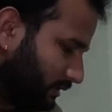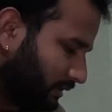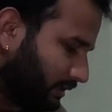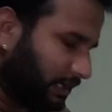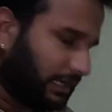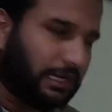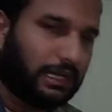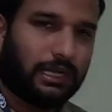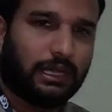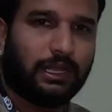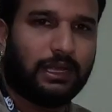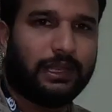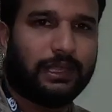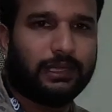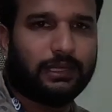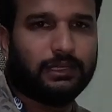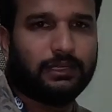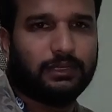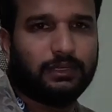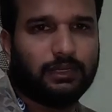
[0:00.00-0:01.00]
uh,
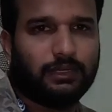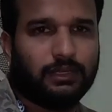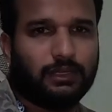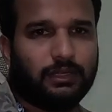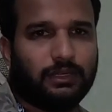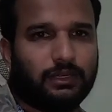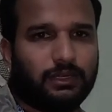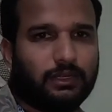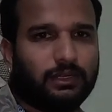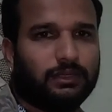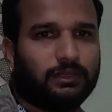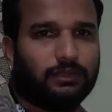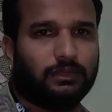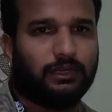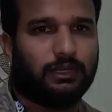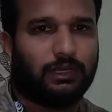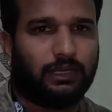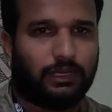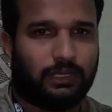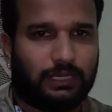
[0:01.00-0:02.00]
like
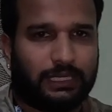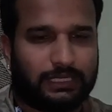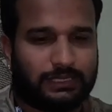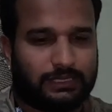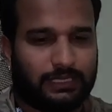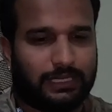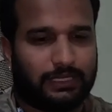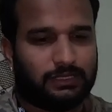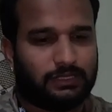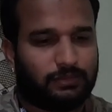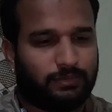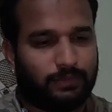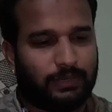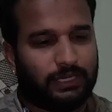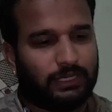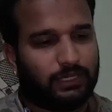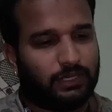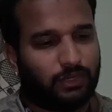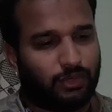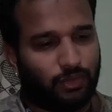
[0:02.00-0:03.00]
uh, like change
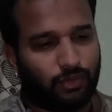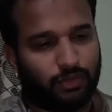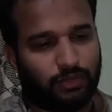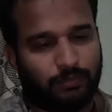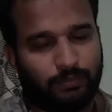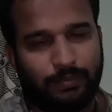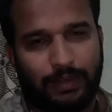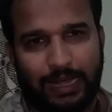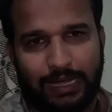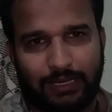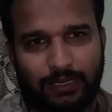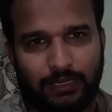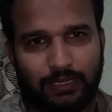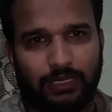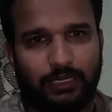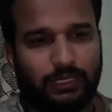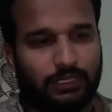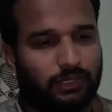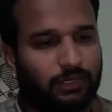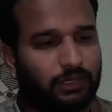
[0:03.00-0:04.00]
my drone
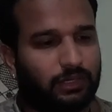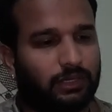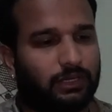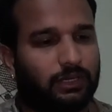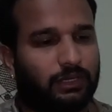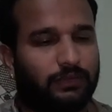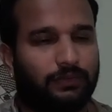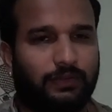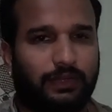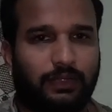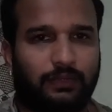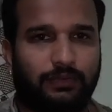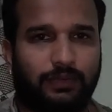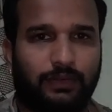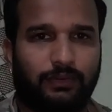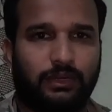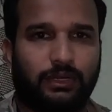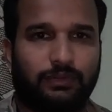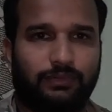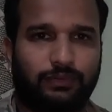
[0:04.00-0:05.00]
battery or if, if
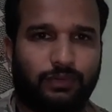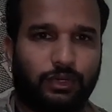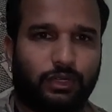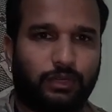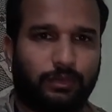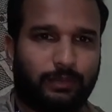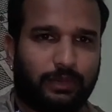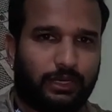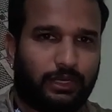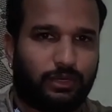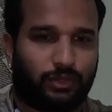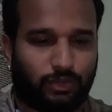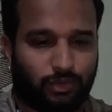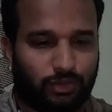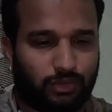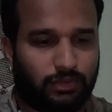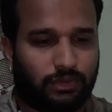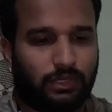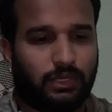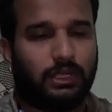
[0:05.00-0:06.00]
I want to fold my
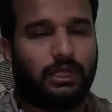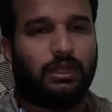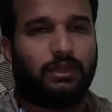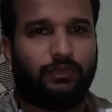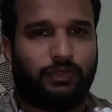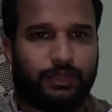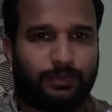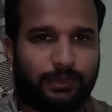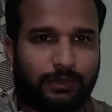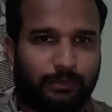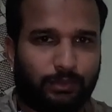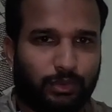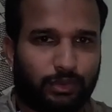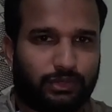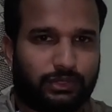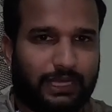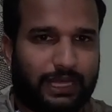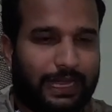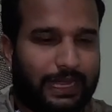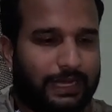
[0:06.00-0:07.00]
drone with my
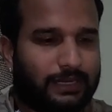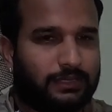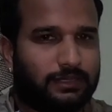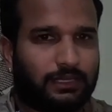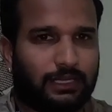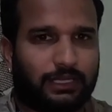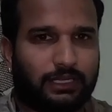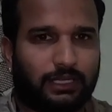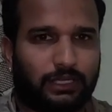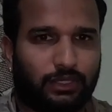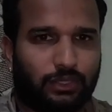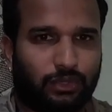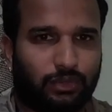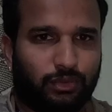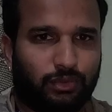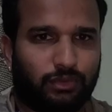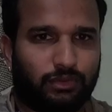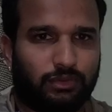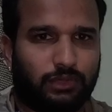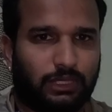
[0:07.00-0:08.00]
both the hands I can
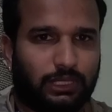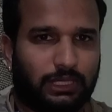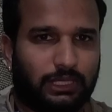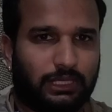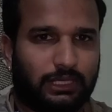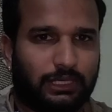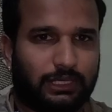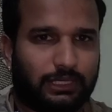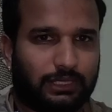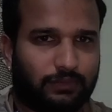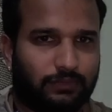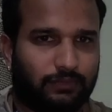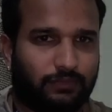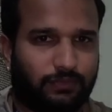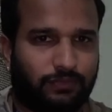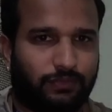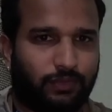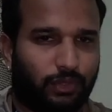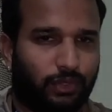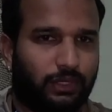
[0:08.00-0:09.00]
do uh, I can
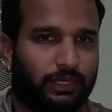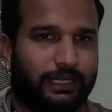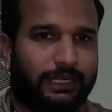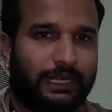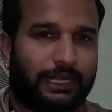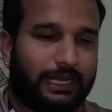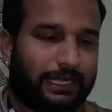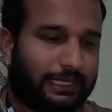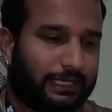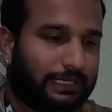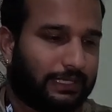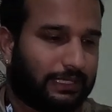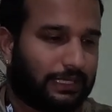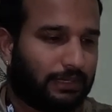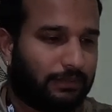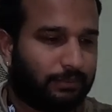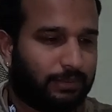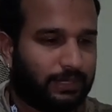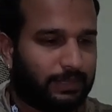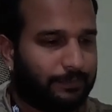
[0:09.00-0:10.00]
fold it and I can
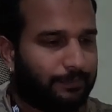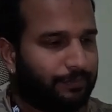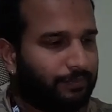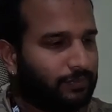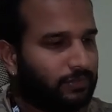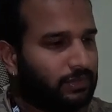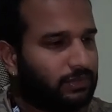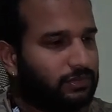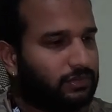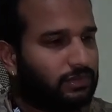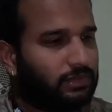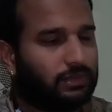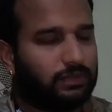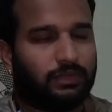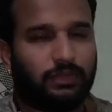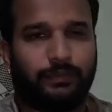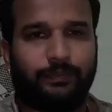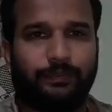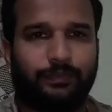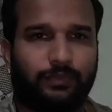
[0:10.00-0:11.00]
keep it
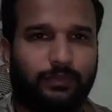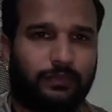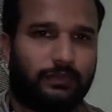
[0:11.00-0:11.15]
so